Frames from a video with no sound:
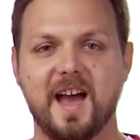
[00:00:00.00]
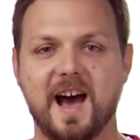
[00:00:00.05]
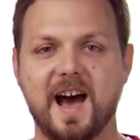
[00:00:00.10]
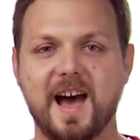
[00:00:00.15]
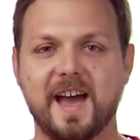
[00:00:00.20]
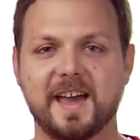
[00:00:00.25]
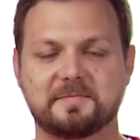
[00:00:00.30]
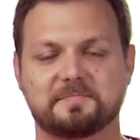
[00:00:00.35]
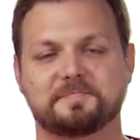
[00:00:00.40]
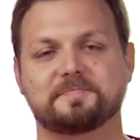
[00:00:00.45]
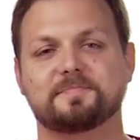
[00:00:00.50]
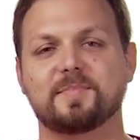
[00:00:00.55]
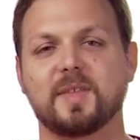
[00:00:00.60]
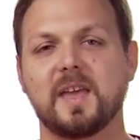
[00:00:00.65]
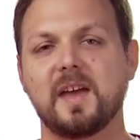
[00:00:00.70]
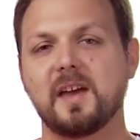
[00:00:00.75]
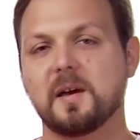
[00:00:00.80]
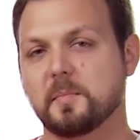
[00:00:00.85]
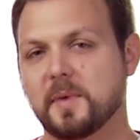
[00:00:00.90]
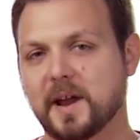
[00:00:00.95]
Hi,
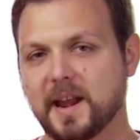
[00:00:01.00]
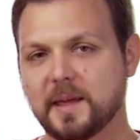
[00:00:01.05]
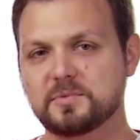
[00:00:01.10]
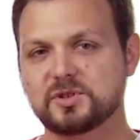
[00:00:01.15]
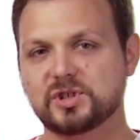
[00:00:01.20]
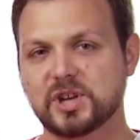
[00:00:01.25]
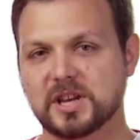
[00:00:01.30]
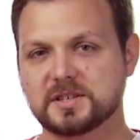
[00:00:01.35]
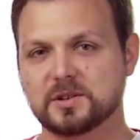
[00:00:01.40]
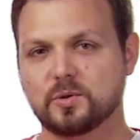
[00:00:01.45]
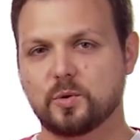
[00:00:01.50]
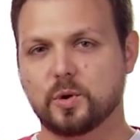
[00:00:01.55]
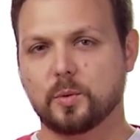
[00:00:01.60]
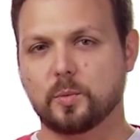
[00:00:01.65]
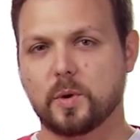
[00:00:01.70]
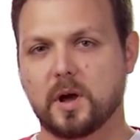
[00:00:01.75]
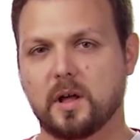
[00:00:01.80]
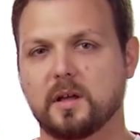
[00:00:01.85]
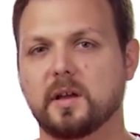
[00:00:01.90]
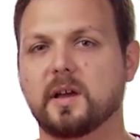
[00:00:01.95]
my name is Jason
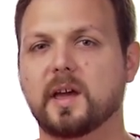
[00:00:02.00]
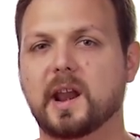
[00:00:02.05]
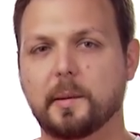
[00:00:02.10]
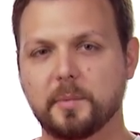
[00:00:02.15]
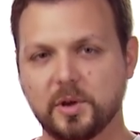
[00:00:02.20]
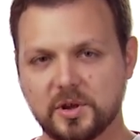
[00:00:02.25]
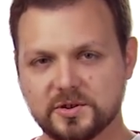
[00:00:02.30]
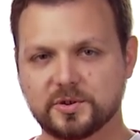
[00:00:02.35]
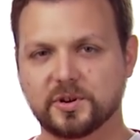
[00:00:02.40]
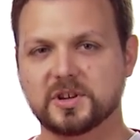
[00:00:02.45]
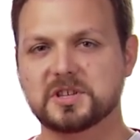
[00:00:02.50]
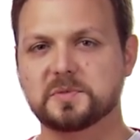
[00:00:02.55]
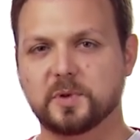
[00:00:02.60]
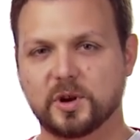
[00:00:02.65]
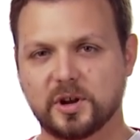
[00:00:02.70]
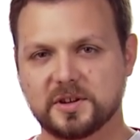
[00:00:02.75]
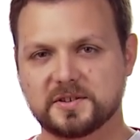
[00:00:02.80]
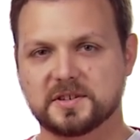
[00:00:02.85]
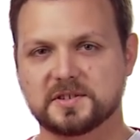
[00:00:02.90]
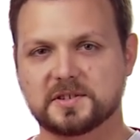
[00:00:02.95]
Cornwell, and I'm a user
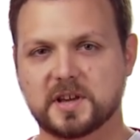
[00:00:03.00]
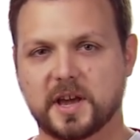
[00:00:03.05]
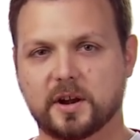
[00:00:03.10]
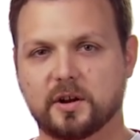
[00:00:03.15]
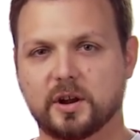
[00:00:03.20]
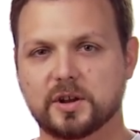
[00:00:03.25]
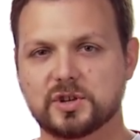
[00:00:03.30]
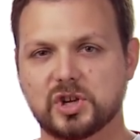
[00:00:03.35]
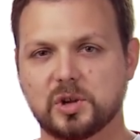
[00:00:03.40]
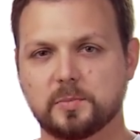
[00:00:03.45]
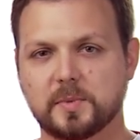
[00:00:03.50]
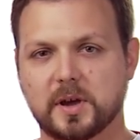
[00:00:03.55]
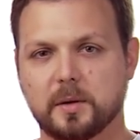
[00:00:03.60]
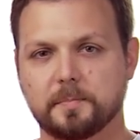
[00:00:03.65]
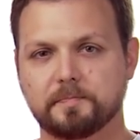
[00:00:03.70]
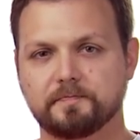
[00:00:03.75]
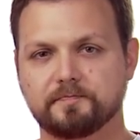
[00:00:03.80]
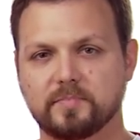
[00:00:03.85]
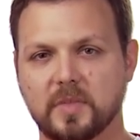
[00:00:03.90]
experience designer on Gmail.